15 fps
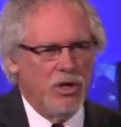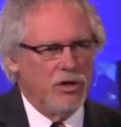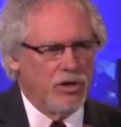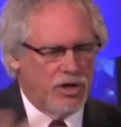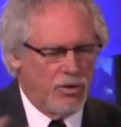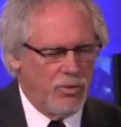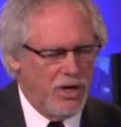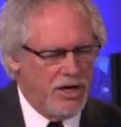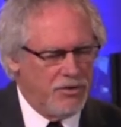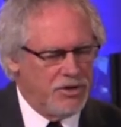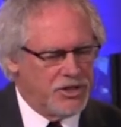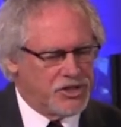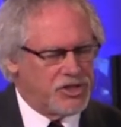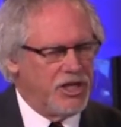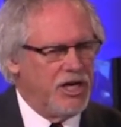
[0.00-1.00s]
We look
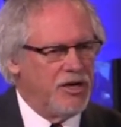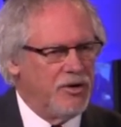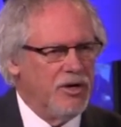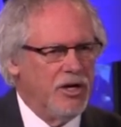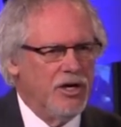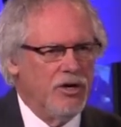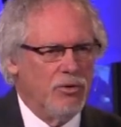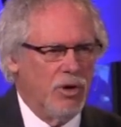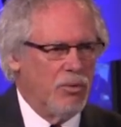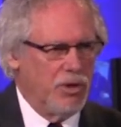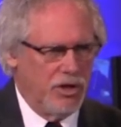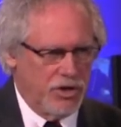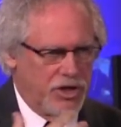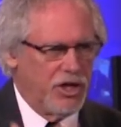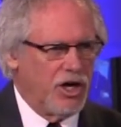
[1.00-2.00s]
around us, and while
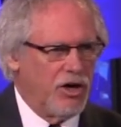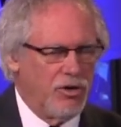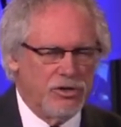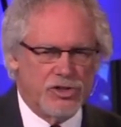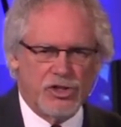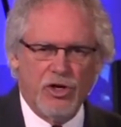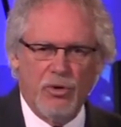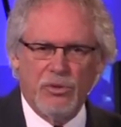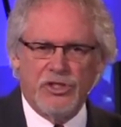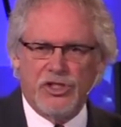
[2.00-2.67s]
we look in our own soul,